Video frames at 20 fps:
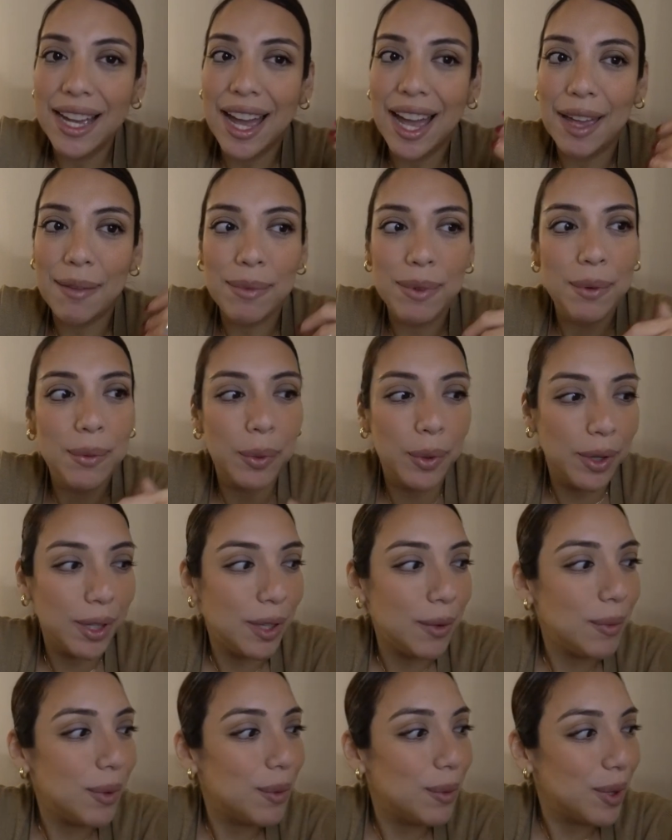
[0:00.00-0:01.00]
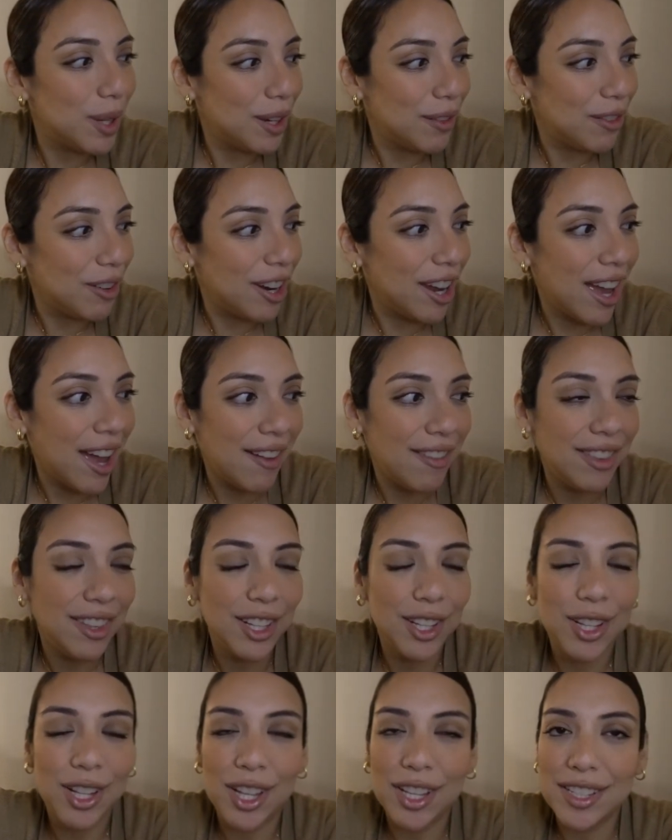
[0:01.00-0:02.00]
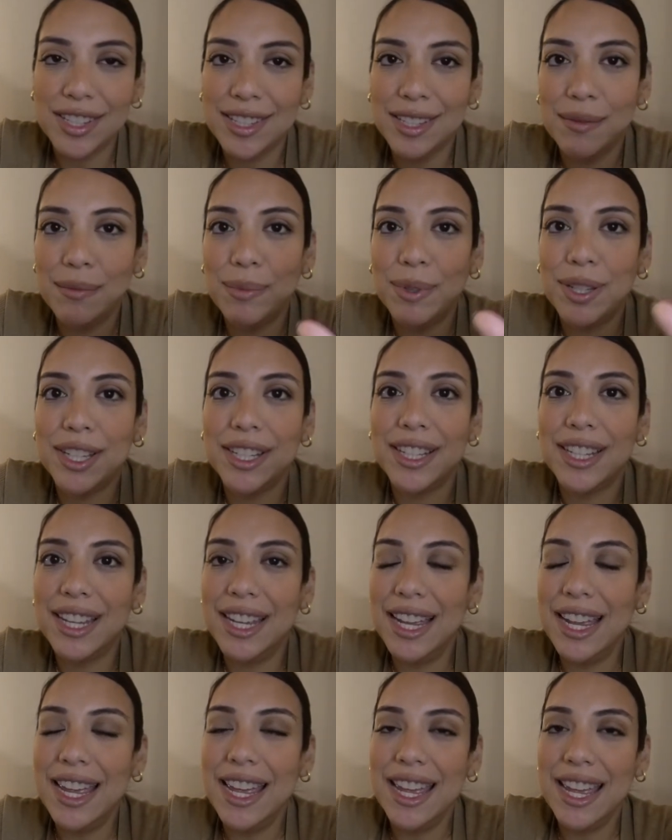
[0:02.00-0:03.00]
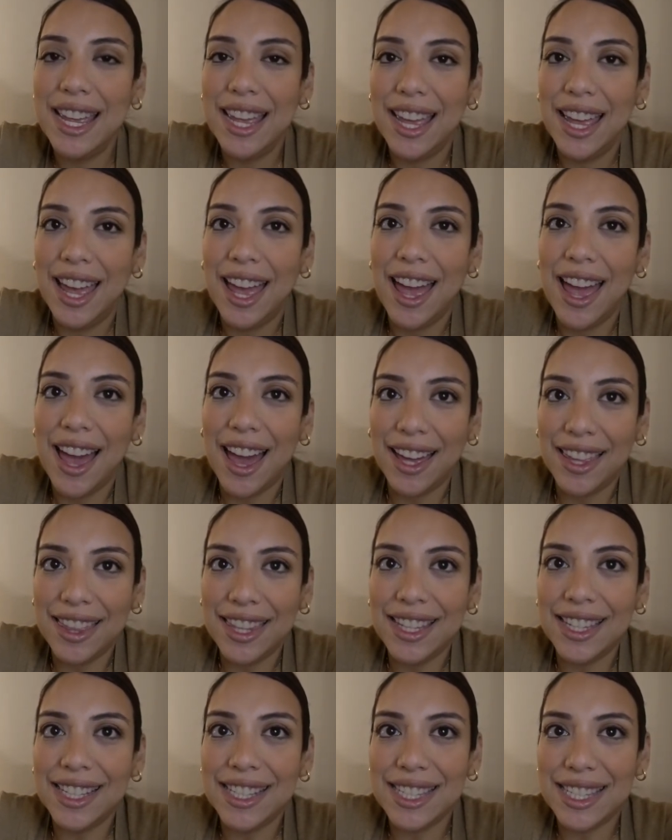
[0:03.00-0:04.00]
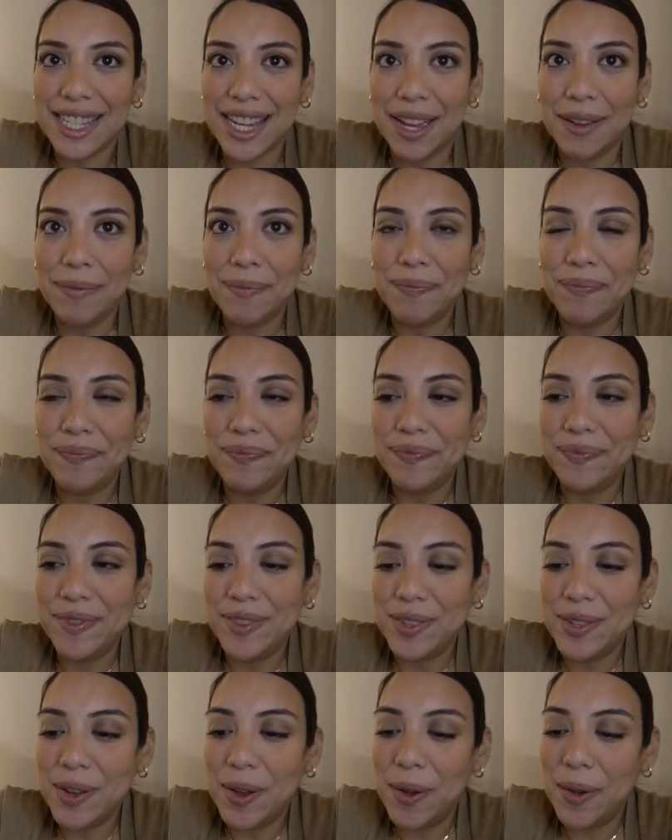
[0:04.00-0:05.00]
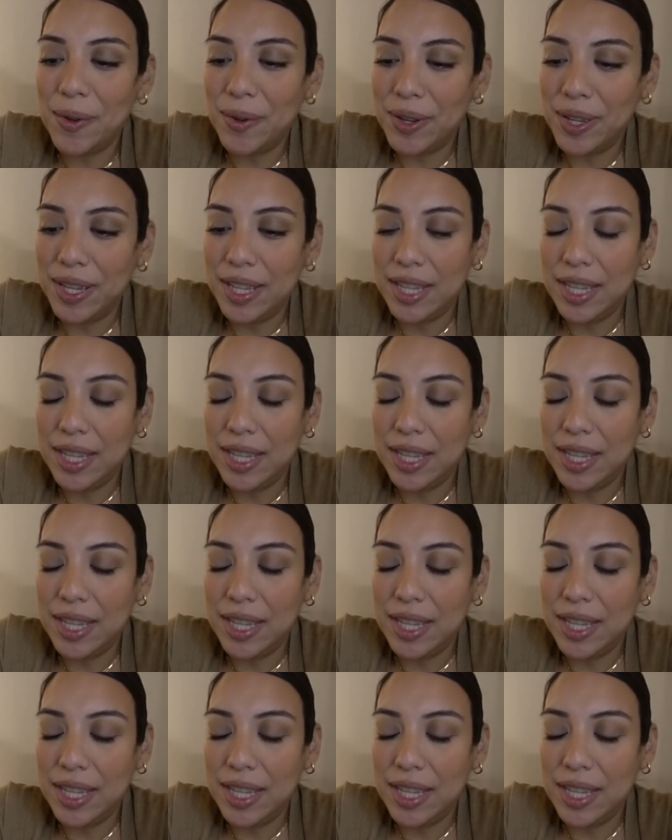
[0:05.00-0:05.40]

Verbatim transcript: I've been working with whatever I have in the closet, but I think it's time. So,